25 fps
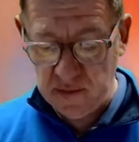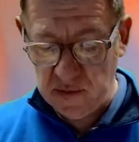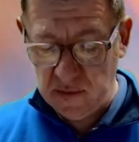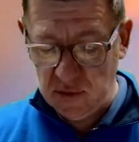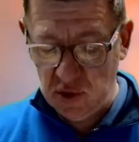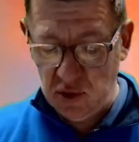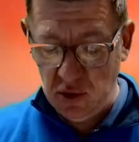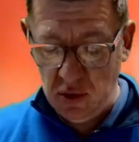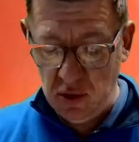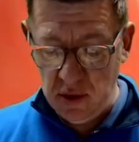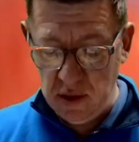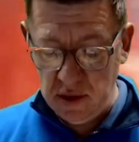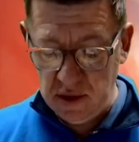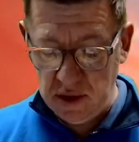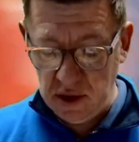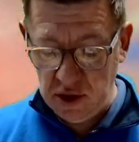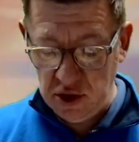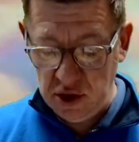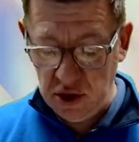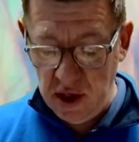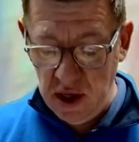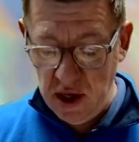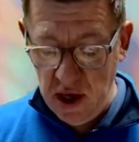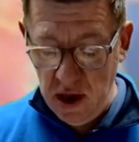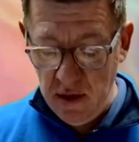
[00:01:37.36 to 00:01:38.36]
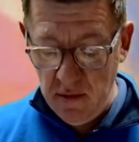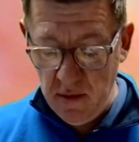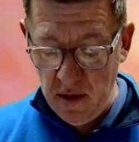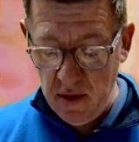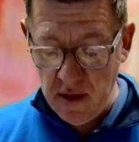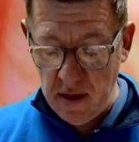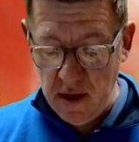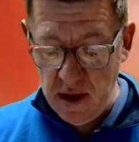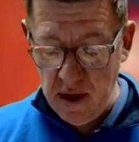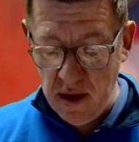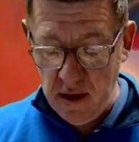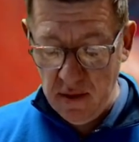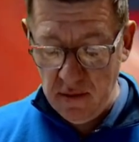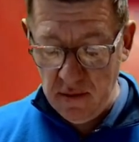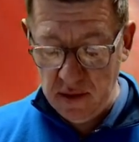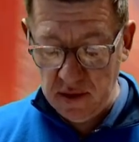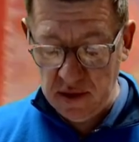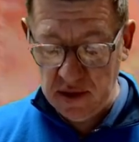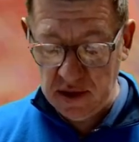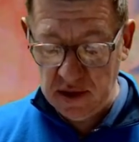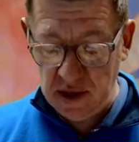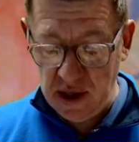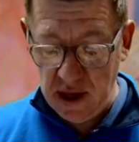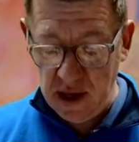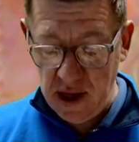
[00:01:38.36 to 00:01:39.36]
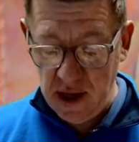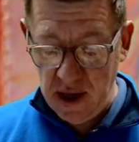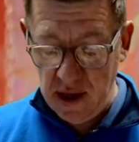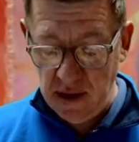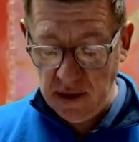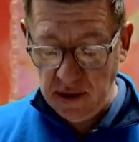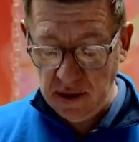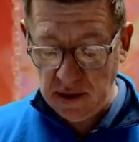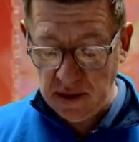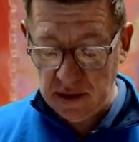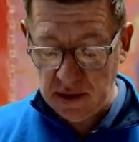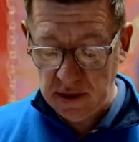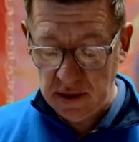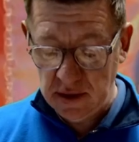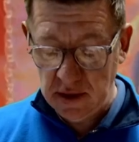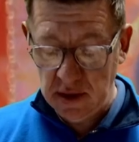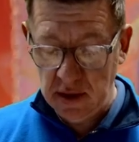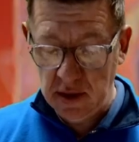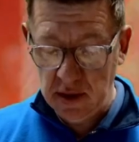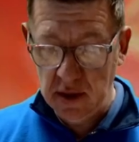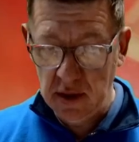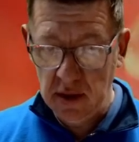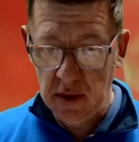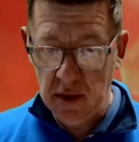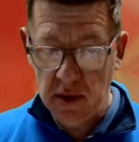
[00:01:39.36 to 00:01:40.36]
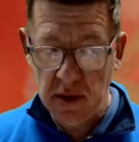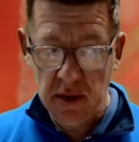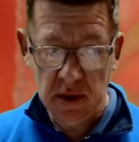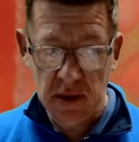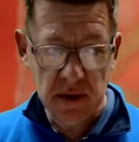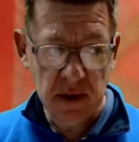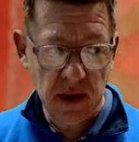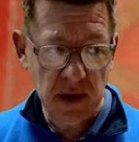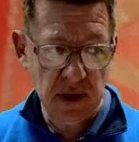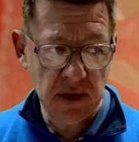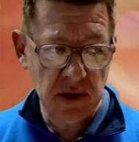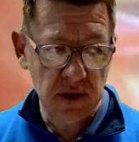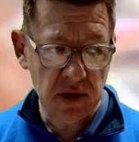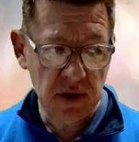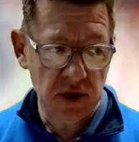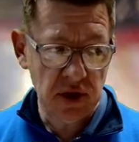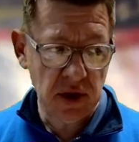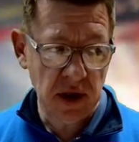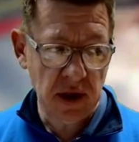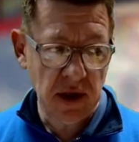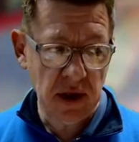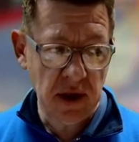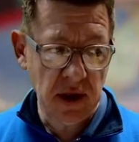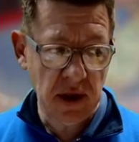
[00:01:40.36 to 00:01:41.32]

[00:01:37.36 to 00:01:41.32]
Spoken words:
So there's a shiny one there, which is a Hends. It's nice and shiny.